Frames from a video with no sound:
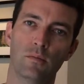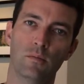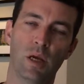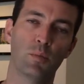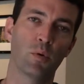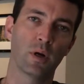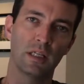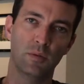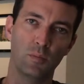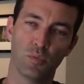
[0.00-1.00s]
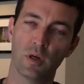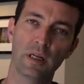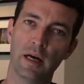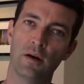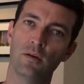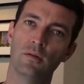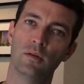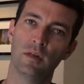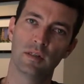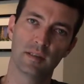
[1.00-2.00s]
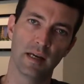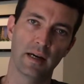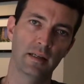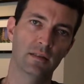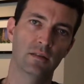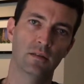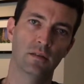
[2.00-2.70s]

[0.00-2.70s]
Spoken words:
paperwork has been printed out, signed.